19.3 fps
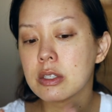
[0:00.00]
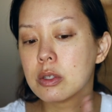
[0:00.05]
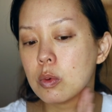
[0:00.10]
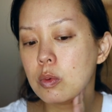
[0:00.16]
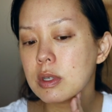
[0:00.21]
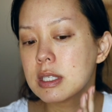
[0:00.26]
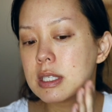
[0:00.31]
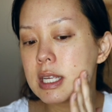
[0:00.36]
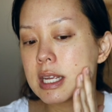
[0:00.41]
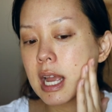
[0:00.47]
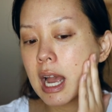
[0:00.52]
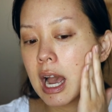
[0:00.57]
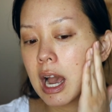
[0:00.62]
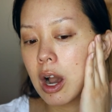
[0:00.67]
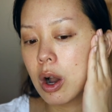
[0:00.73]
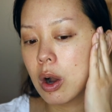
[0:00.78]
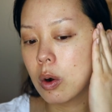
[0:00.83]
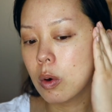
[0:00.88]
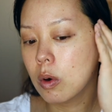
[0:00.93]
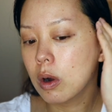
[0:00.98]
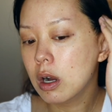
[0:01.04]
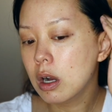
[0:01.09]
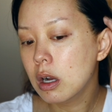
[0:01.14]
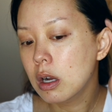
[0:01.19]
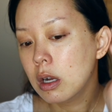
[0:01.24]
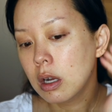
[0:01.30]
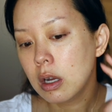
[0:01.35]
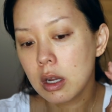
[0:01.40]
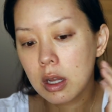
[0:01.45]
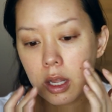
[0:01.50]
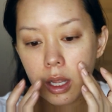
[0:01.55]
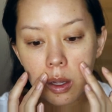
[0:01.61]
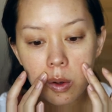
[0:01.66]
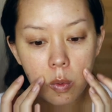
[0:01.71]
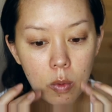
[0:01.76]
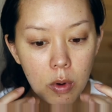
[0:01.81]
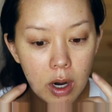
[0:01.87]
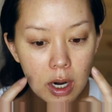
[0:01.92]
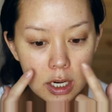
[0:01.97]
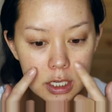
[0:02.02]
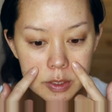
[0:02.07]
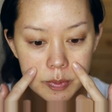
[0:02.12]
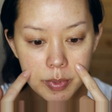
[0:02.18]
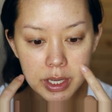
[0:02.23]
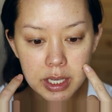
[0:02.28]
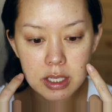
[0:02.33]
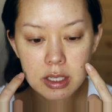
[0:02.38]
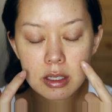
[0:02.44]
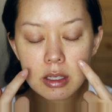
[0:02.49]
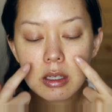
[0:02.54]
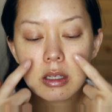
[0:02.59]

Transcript: So we'll see how it works, but